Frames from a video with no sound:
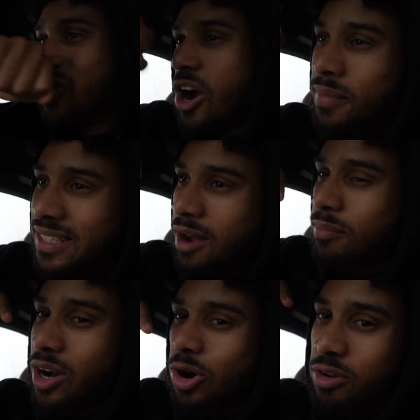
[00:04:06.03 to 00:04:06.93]
comment down
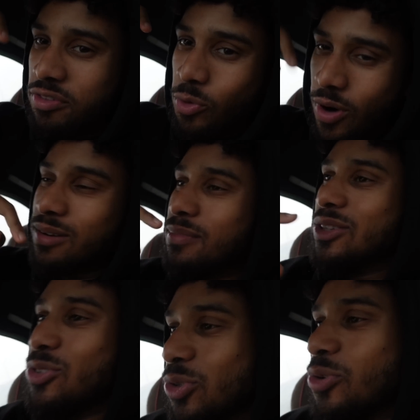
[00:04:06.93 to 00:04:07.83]
below if you want me
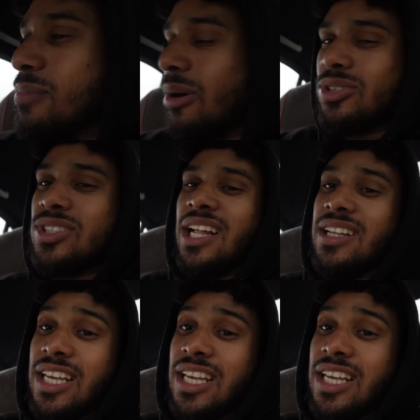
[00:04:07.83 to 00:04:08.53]
to do a motorcycle